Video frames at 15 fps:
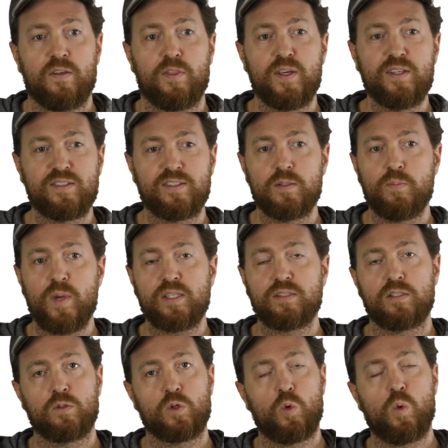things that may
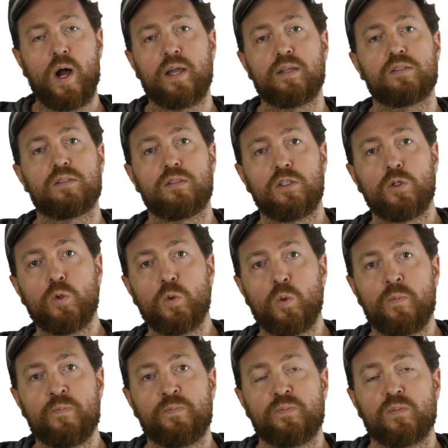sound quiet to
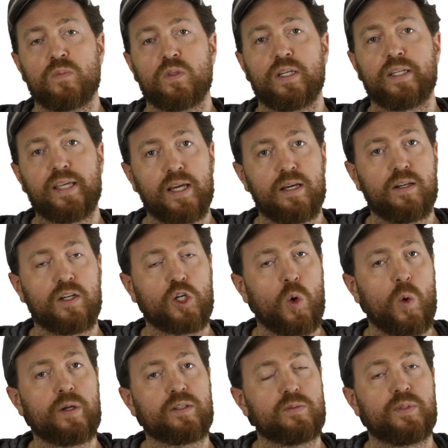you, again, are
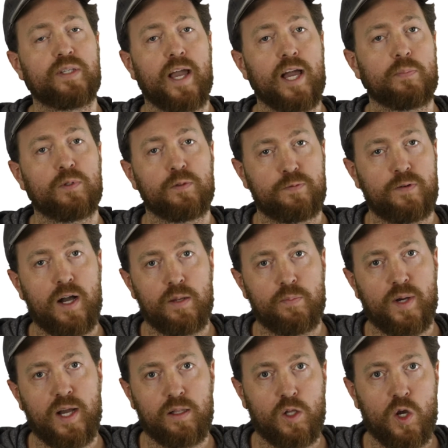going to be amplified
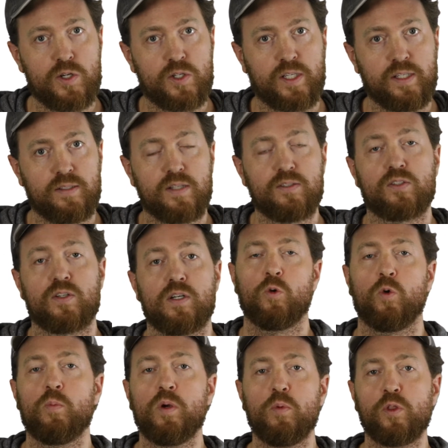by a large condenser.
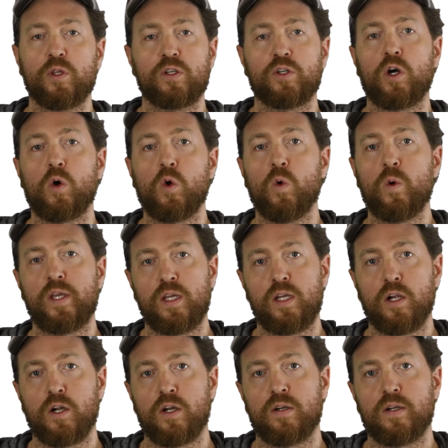Remember, the goal
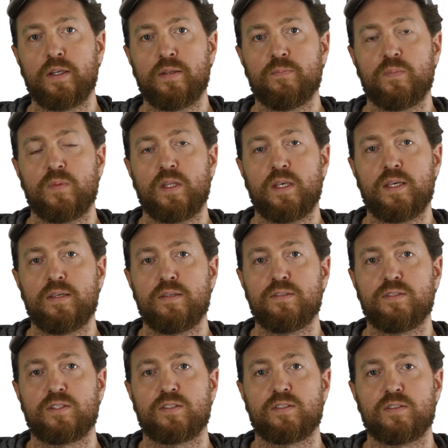here
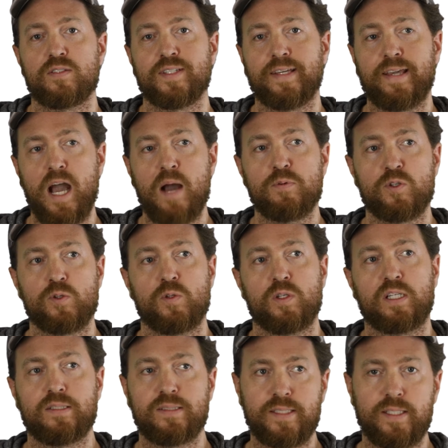is to capture the
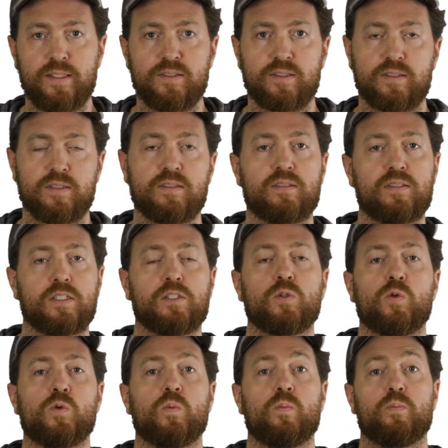cleanest
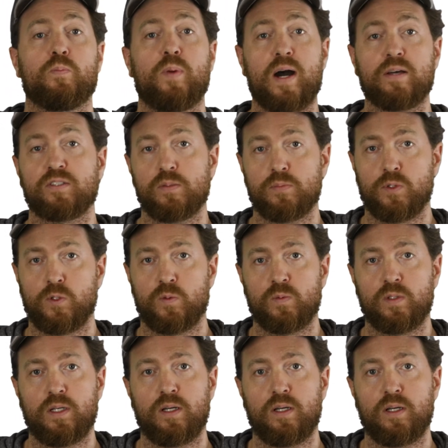signal possible.